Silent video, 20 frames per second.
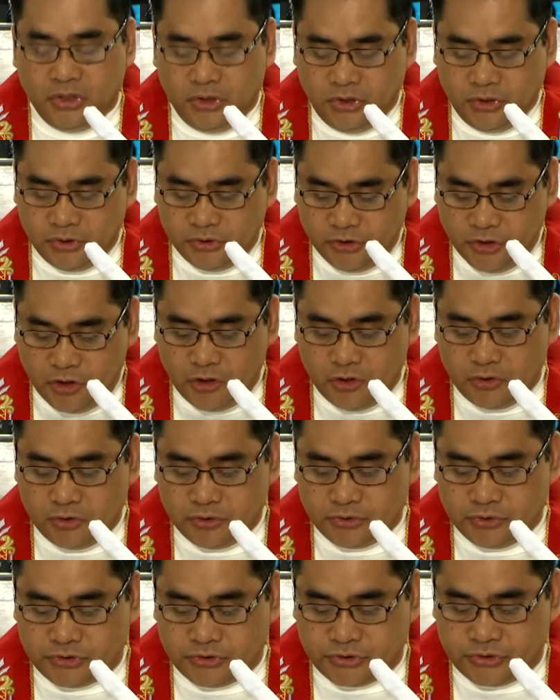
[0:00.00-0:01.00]

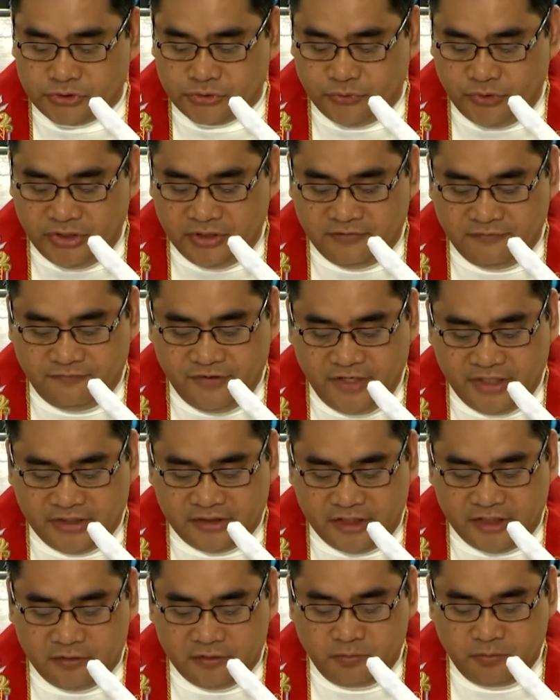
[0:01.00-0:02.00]
those who
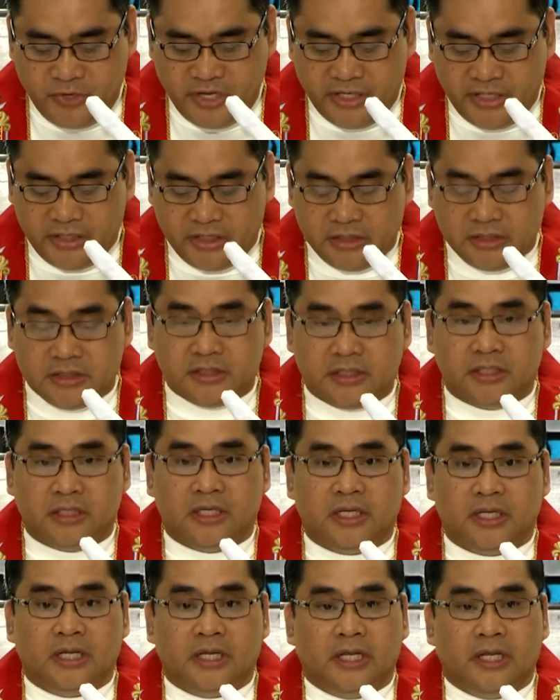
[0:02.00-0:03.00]
inflicted
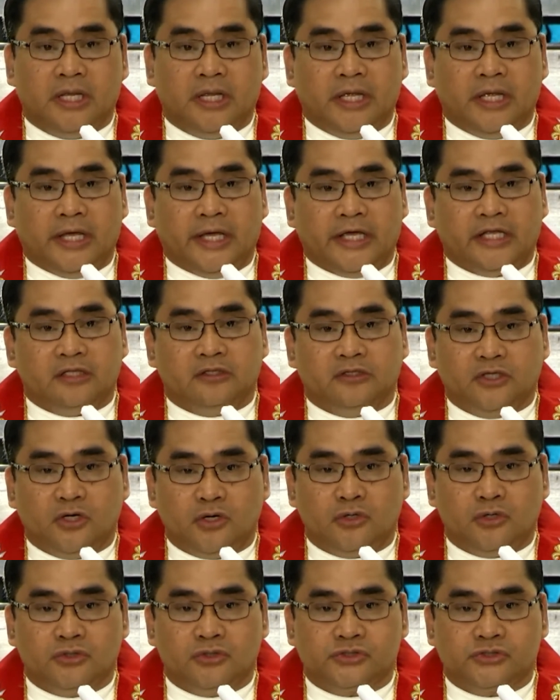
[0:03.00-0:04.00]
pain and
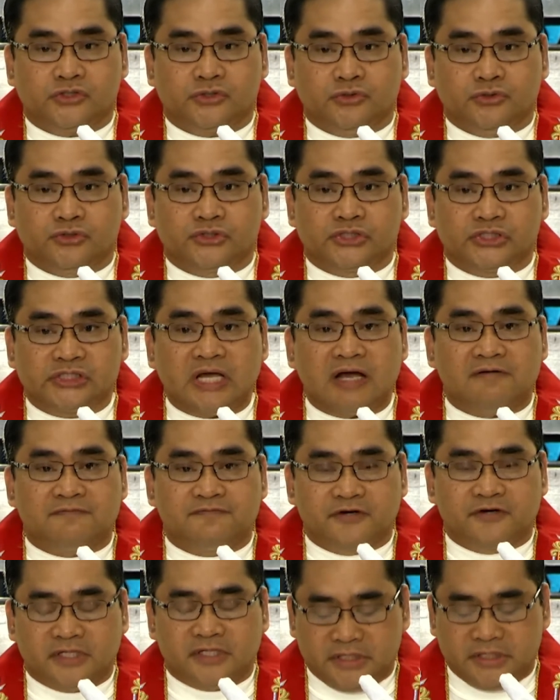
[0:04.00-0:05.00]
those who
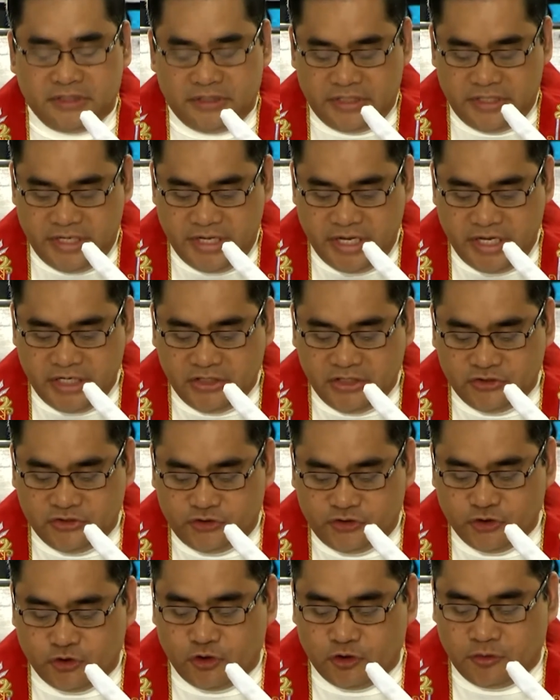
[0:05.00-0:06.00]
suffered and
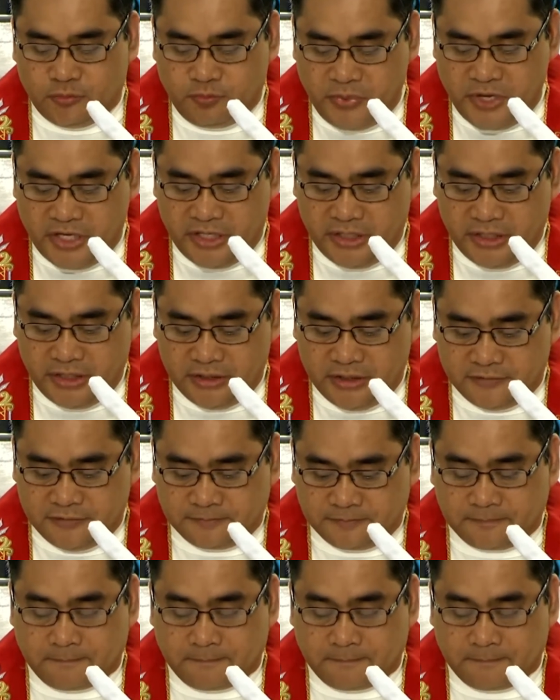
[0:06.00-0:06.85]
endured pain.